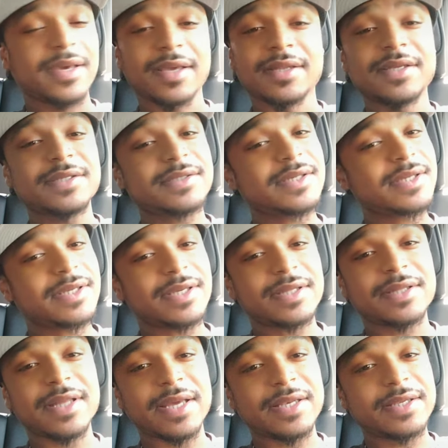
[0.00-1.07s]
and he's going to
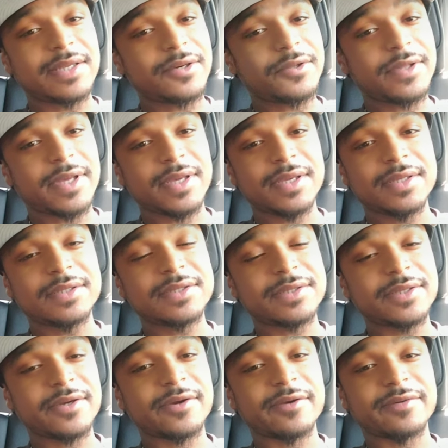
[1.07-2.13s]
get that deal that he
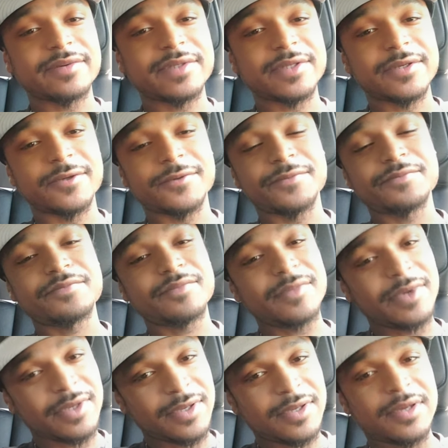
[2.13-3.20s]
deserves. So,
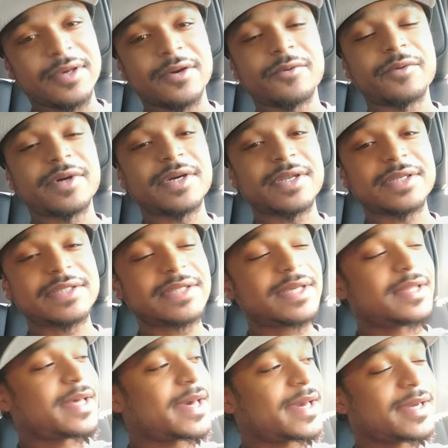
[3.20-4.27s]
we're going to see
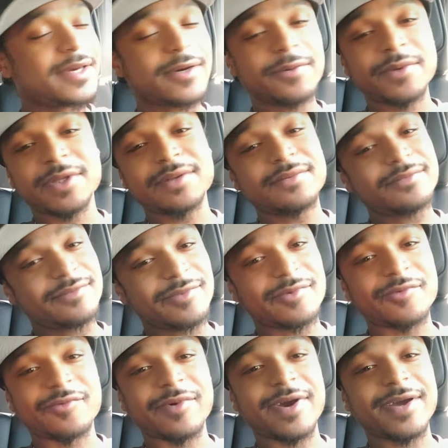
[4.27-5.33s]
that coming
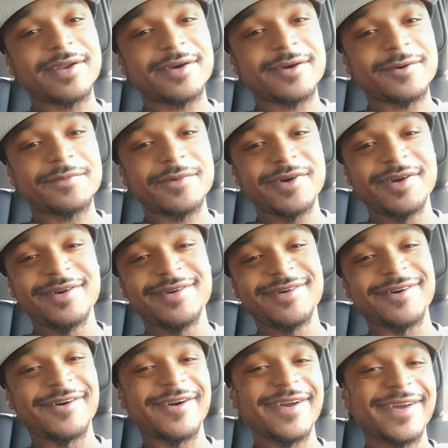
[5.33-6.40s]
right up.
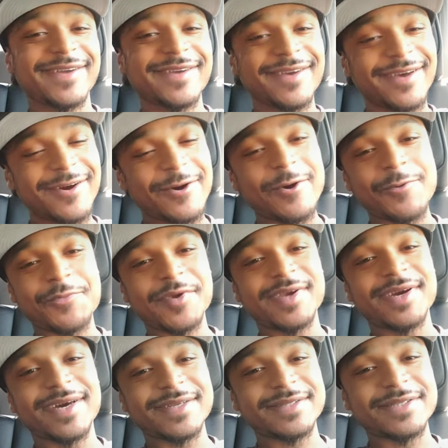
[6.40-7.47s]
All right, hope you
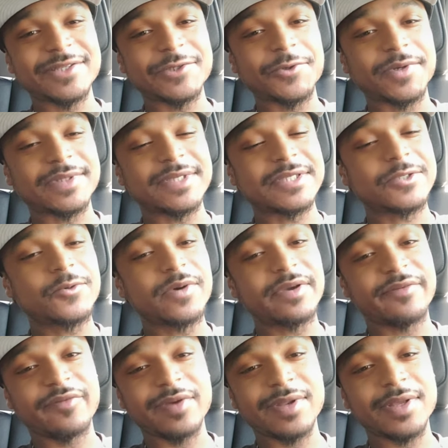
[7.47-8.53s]
guys enjoyed this
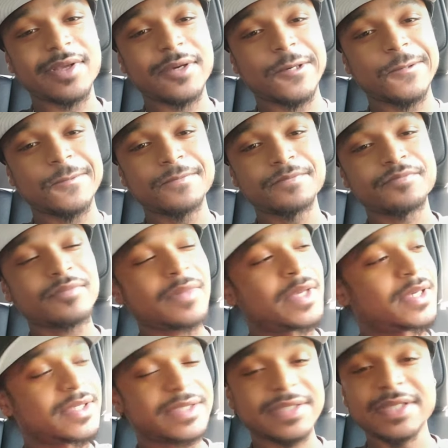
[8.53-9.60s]
quick video.
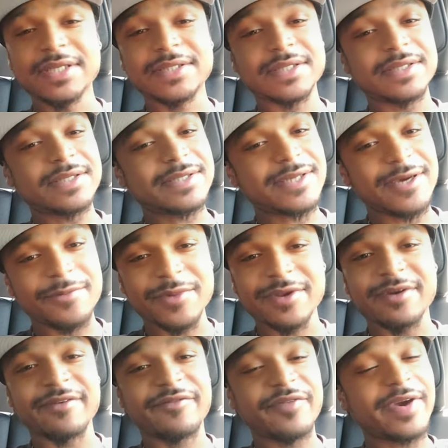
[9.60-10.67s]
Season is coming
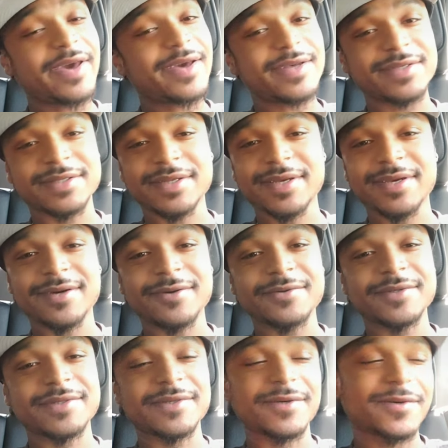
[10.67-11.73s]
up fast now,
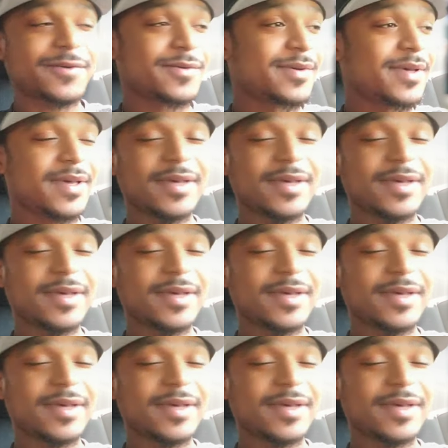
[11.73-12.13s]
so